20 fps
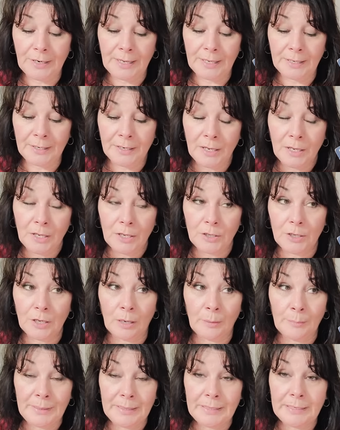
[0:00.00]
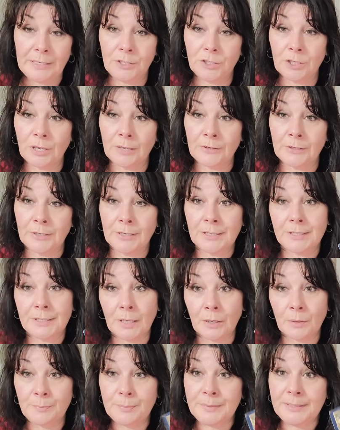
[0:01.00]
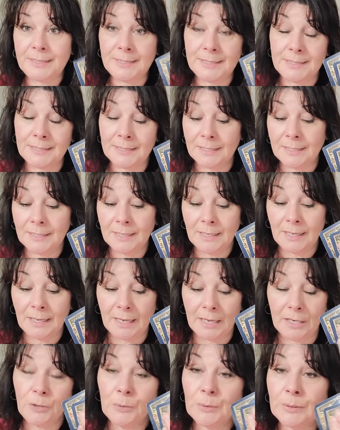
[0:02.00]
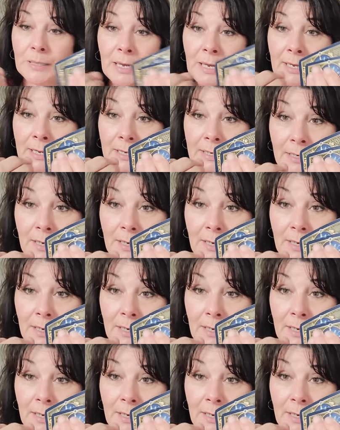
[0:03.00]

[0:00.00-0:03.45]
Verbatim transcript: and y'all meet each other and it's like, psst, and you align,